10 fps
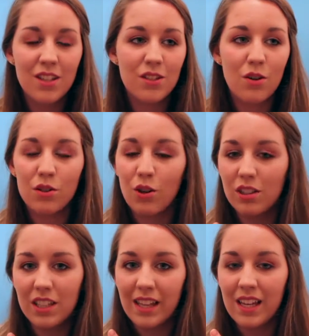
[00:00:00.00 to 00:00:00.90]
to go on
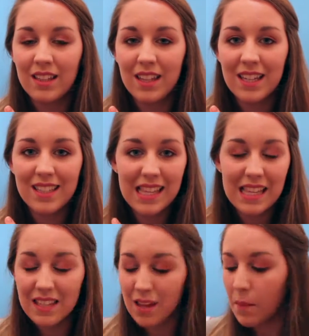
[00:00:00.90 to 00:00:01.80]
holiday and things in
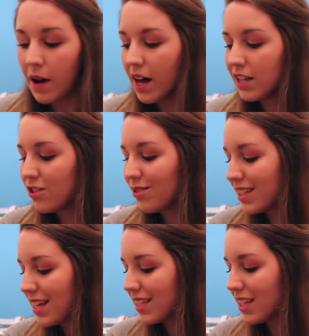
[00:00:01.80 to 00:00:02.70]
the summer and use
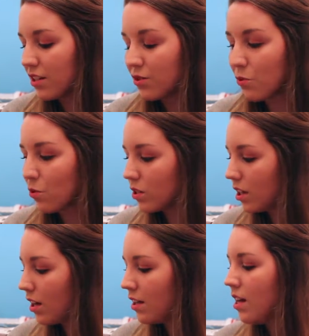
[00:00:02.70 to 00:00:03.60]
this
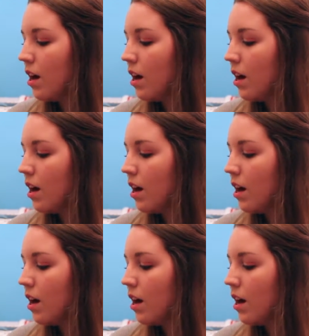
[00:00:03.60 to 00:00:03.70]
underwater.